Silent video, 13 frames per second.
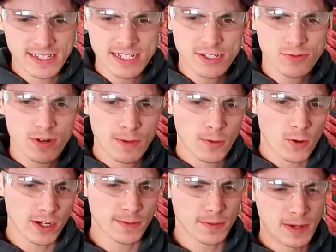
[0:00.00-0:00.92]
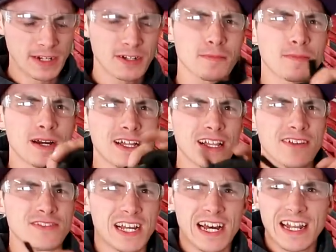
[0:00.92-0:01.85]
and this is where I'm going to put my dirt bike
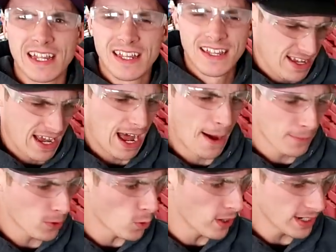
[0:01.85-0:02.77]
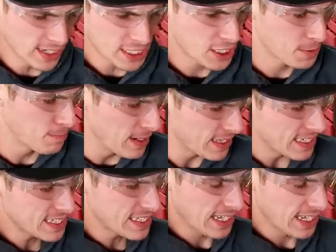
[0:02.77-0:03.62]
gloves on. I'm going to spin this